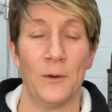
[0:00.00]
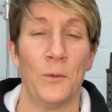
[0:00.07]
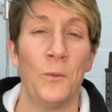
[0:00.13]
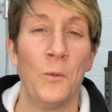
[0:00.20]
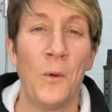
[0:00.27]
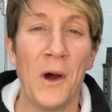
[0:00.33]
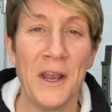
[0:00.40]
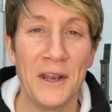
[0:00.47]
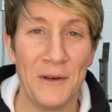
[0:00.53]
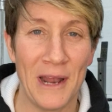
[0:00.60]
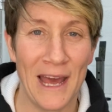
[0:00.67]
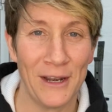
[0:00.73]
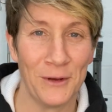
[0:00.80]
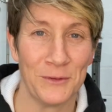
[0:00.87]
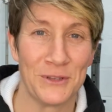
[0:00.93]
Why don't
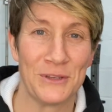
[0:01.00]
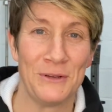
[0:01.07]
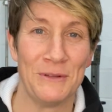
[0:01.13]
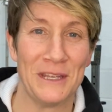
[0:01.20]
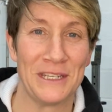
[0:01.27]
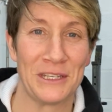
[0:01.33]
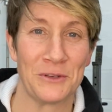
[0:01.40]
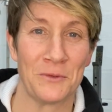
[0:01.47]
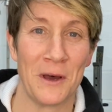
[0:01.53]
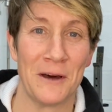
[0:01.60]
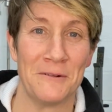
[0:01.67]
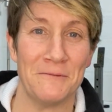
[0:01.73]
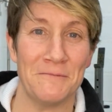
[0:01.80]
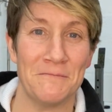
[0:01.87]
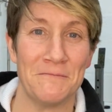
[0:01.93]
adults do this as
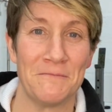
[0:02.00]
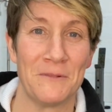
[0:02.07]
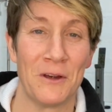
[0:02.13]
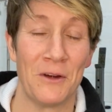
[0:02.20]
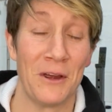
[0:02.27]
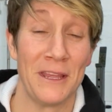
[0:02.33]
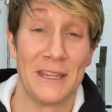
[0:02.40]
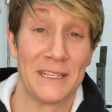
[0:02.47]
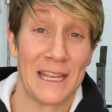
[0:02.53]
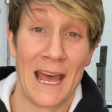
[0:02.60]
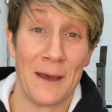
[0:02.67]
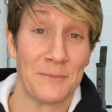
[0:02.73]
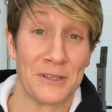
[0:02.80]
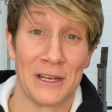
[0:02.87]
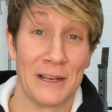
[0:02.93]
well? All right, there's
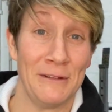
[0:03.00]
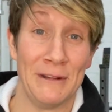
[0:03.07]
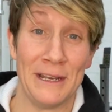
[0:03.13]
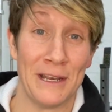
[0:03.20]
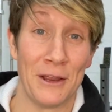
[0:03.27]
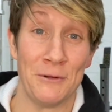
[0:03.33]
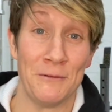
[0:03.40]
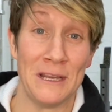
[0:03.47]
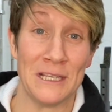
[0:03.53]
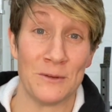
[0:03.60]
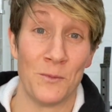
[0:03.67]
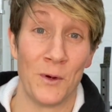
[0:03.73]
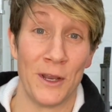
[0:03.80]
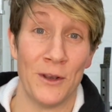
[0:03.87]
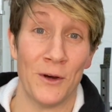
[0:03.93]
absolutely no
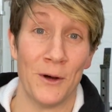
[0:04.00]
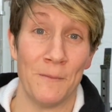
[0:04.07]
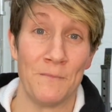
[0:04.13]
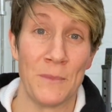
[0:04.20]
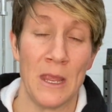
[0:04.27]
reason why not.